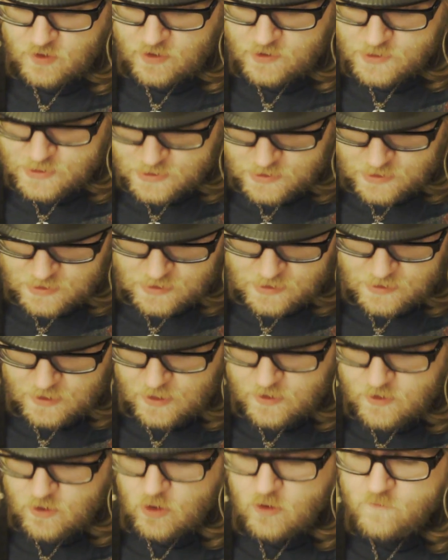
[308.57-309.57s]
Ball
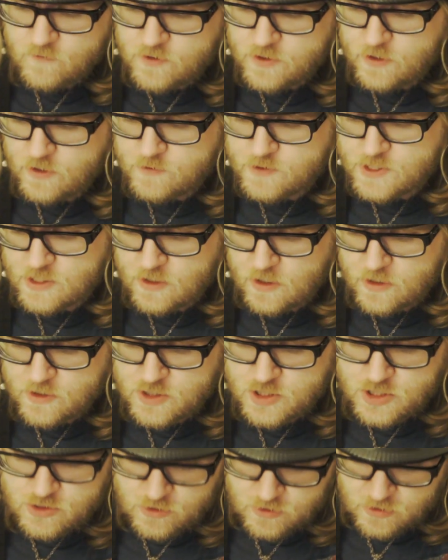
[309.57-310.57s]
Z and overdosing
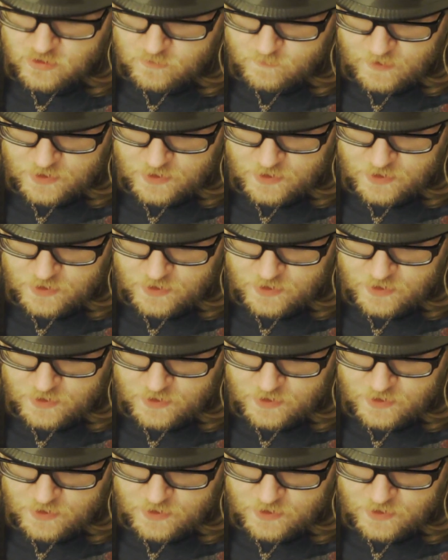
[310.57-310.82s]
on sugar